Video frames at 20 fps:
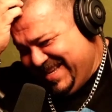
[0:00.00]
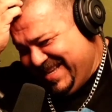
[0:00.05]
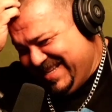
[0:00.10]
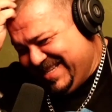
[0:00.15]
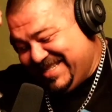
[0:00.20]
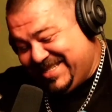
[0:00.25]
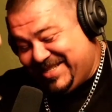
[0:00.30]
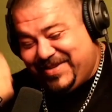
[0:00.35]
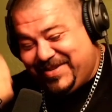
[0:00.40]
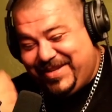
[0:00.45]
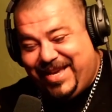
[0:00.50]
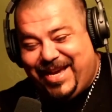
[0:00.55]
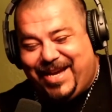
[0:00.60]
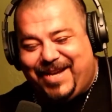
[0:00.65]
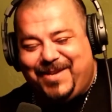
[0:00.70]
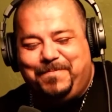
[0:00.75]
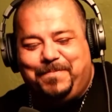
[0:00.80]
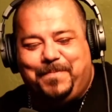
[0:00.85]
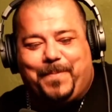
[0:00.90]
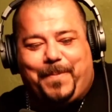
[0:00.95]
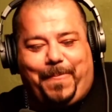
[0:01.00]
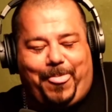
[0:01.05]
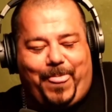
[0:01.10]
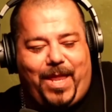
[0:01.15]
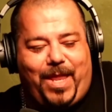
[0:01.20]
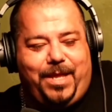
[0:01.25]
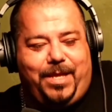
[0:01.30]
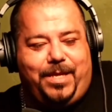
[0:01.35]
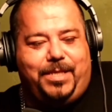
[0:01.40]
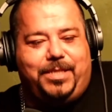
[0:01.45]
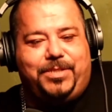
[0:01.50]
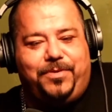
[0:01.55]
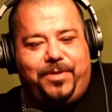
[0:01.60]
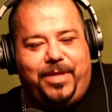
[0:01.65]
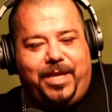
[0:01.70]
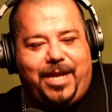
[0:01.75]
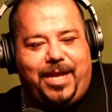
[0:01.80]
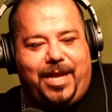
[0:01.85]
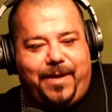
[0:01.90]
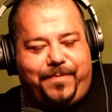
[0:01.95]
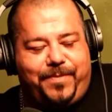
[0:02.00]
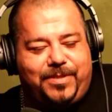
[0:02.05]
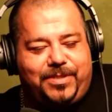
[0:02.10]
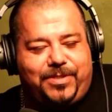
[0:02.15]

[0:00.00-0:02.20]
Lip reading: So yeah, so that happened.